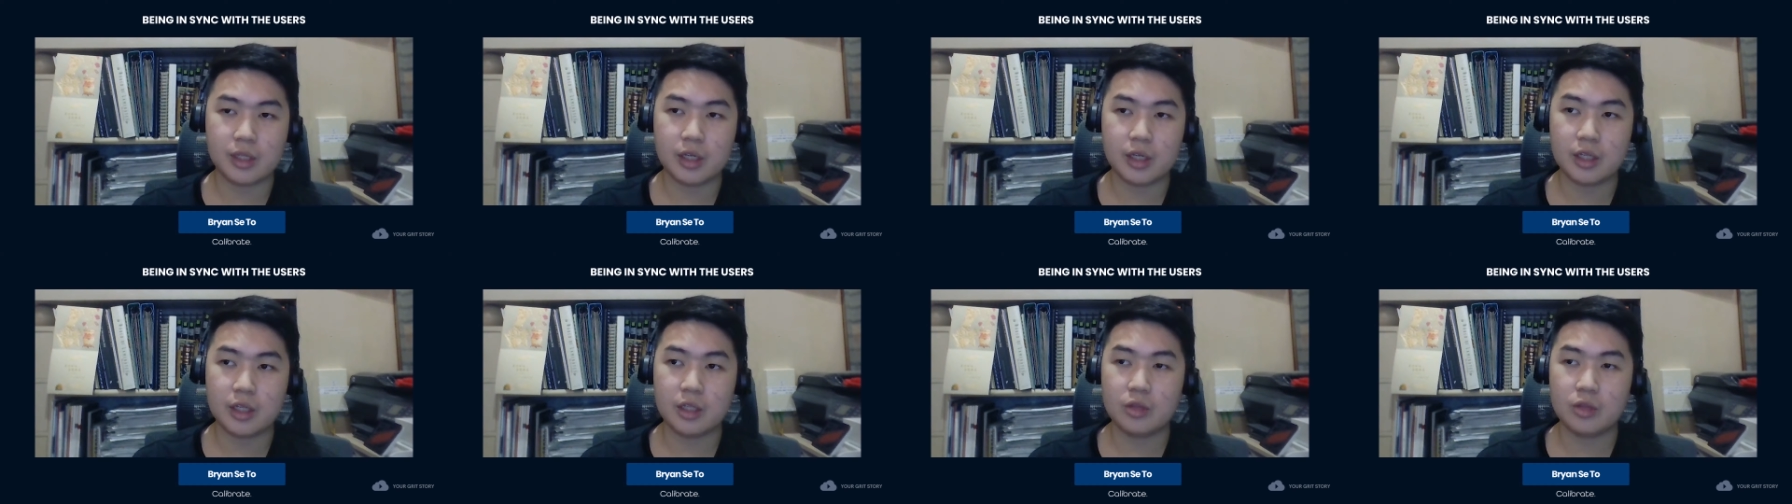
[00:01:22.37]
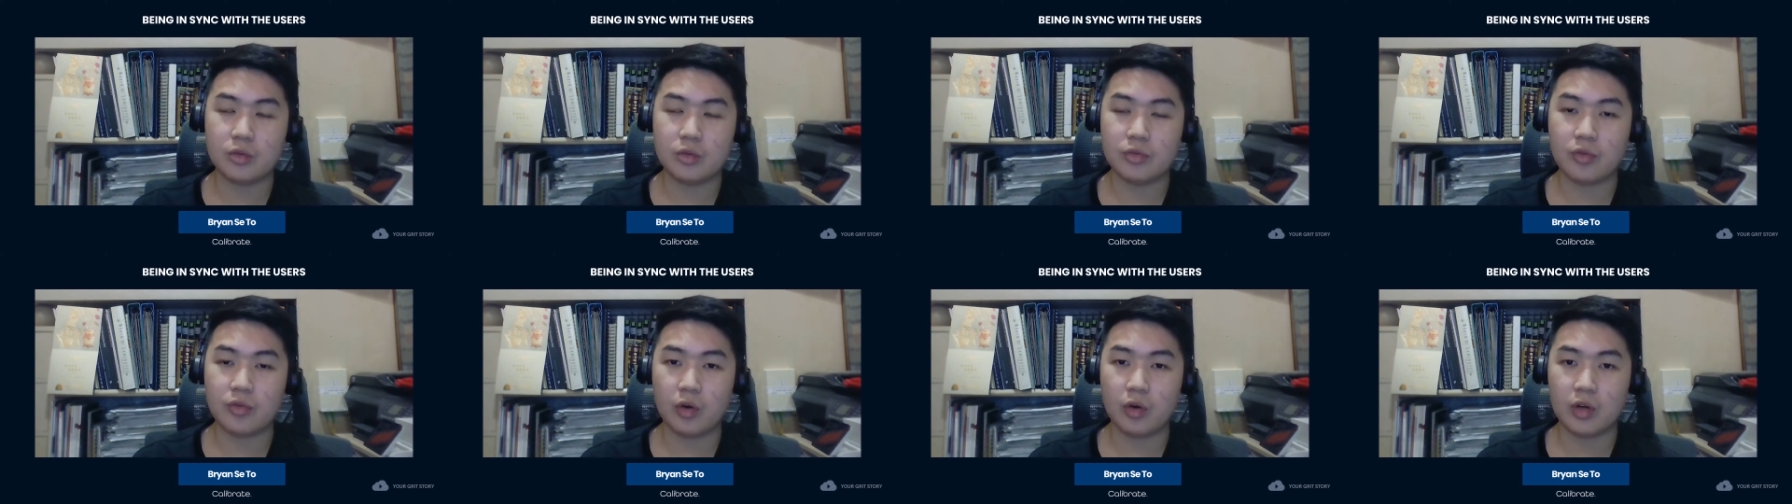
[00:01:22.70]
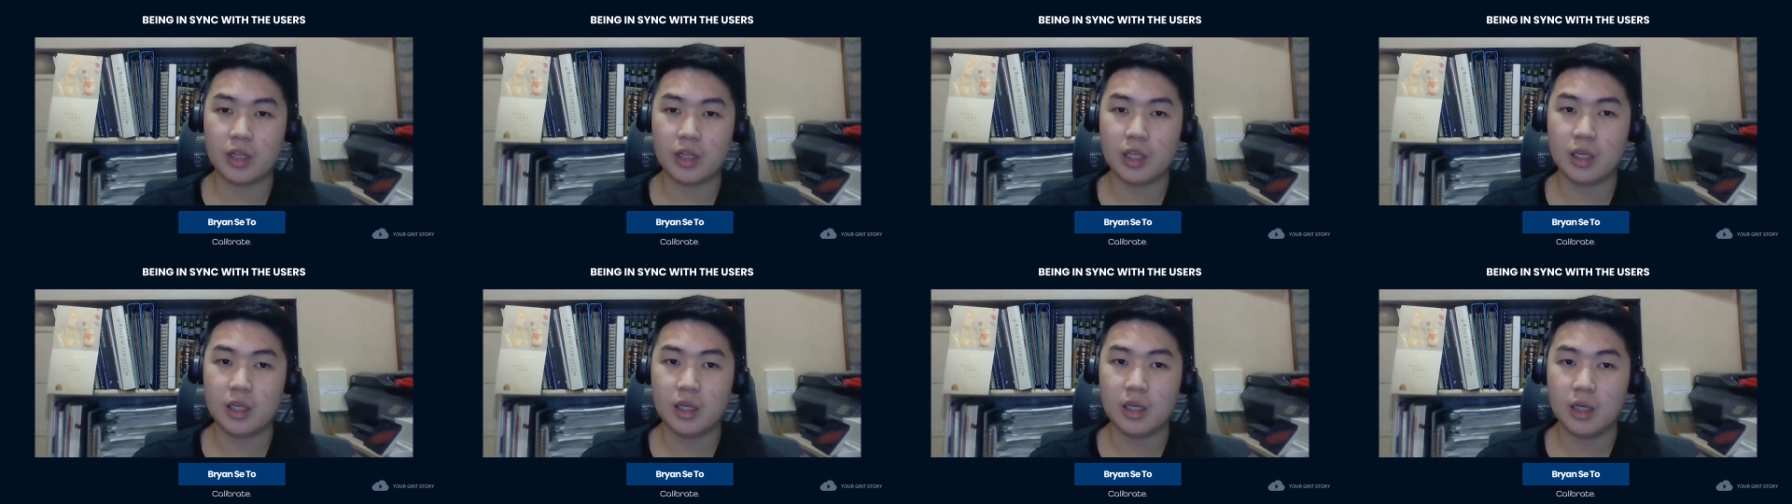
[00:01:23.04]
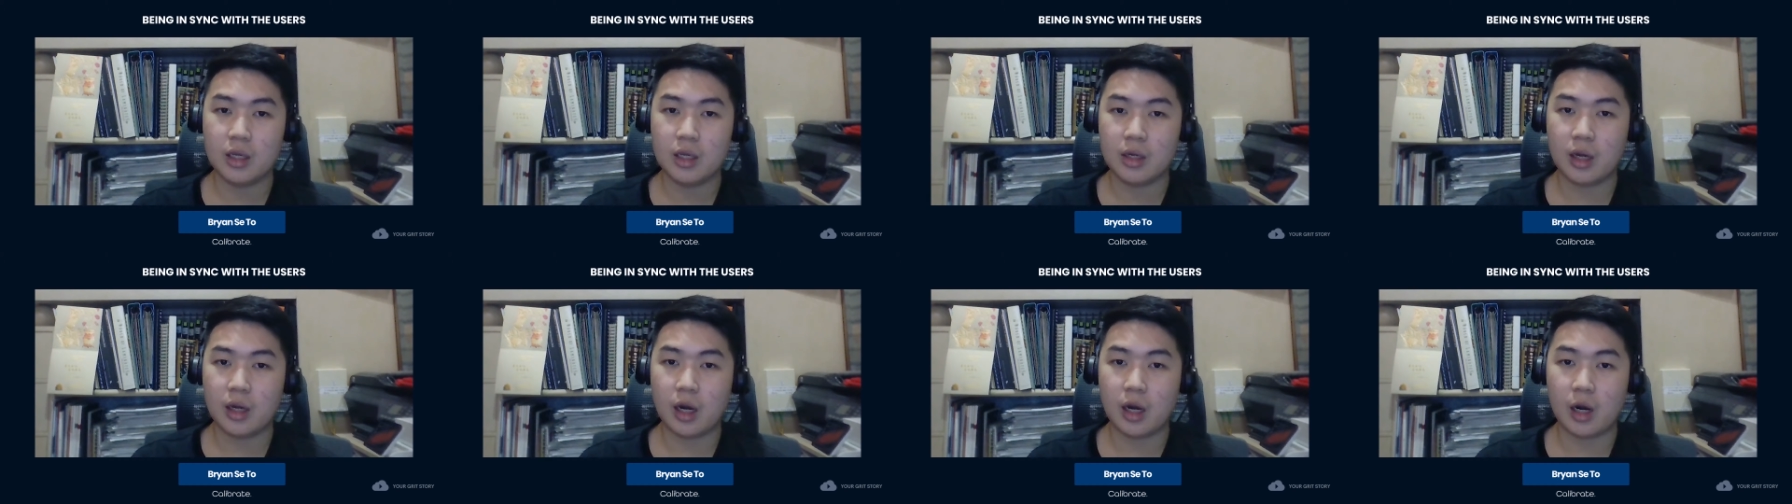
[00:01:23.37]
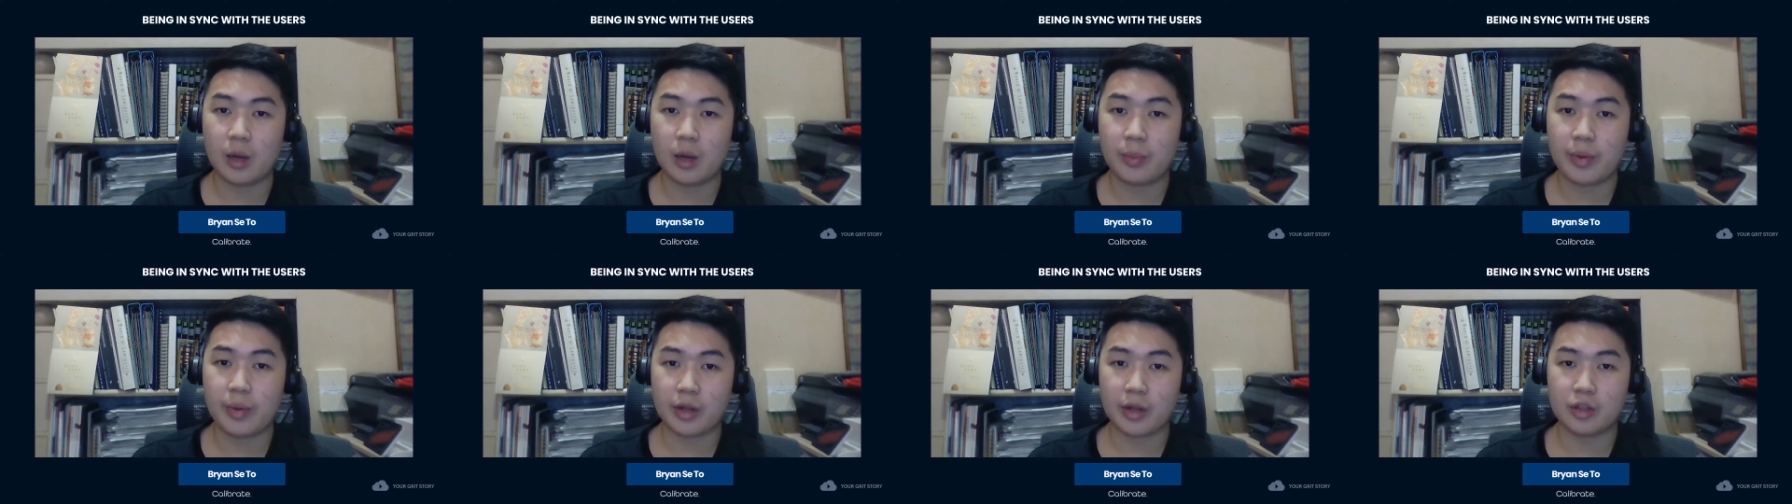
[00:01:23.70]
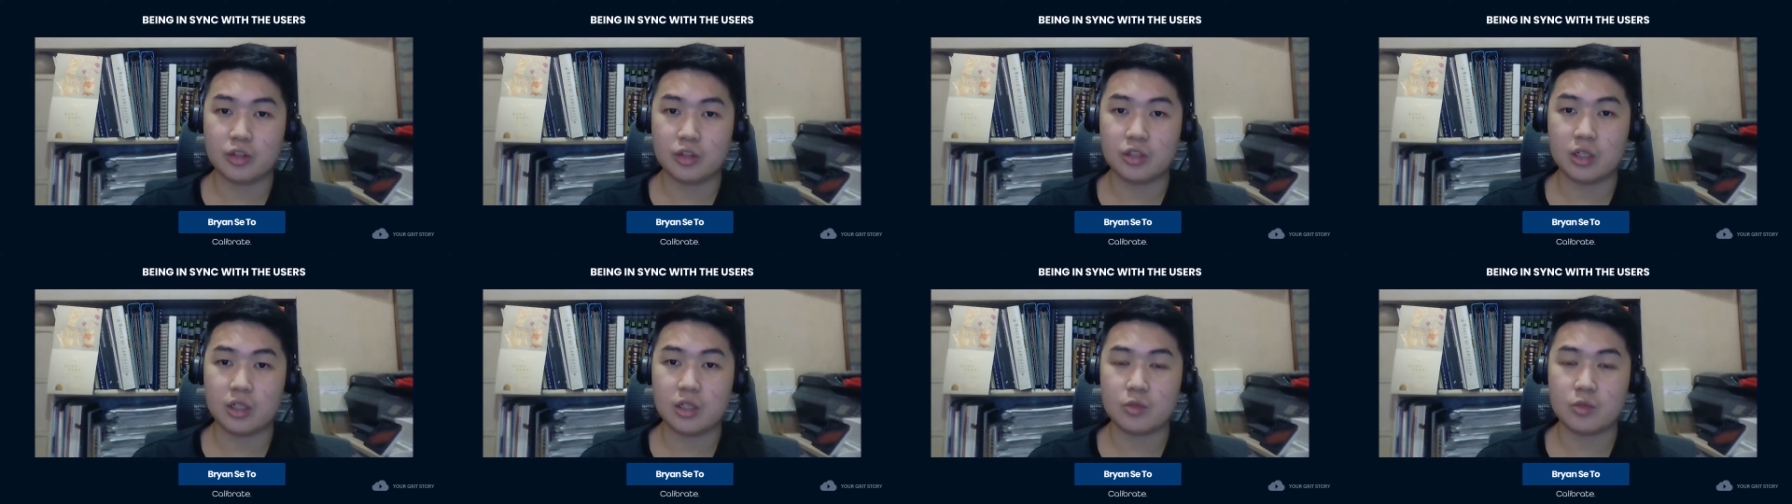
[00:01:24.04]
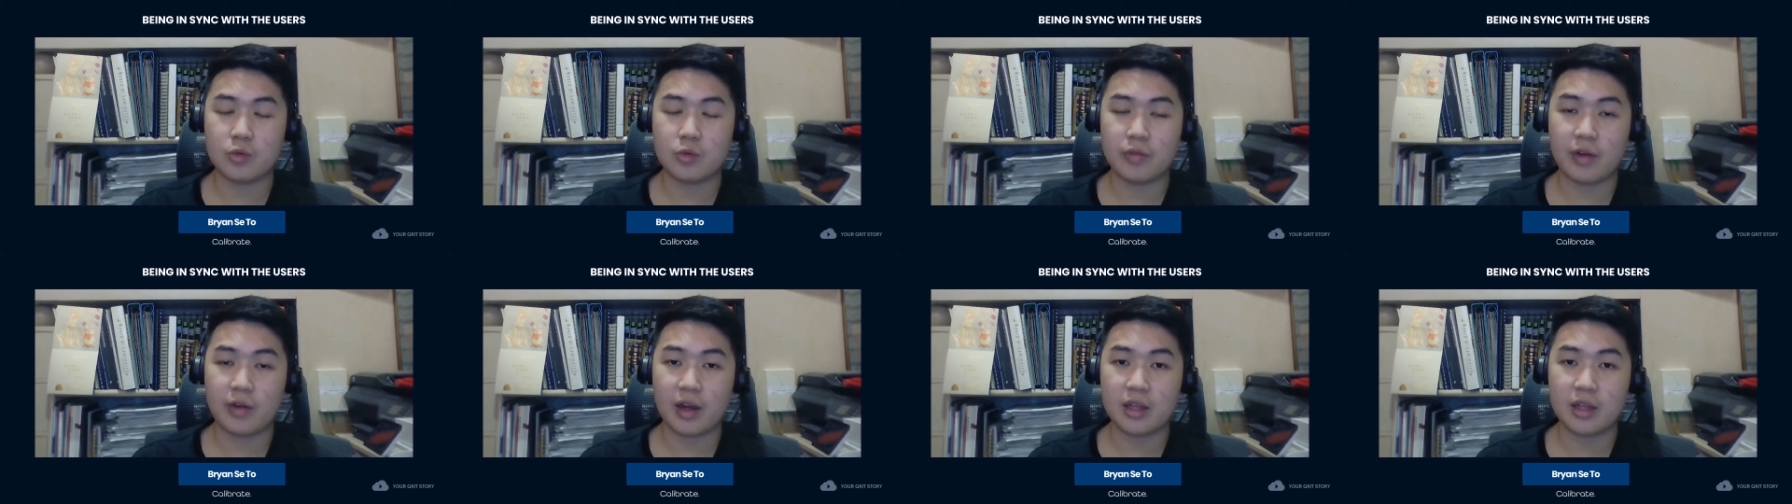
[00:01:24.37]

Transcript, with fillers: 30 to 40 uh, practitioners with